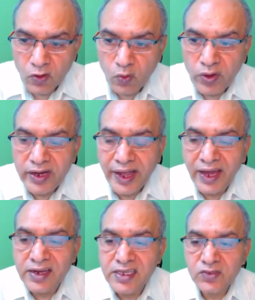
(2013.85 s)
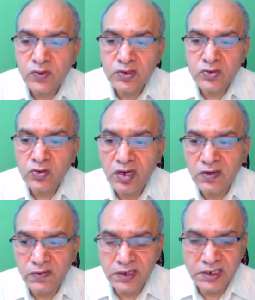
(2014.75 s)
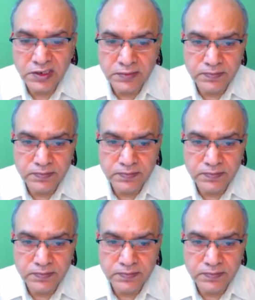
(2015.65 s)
where n is 1 to infinity.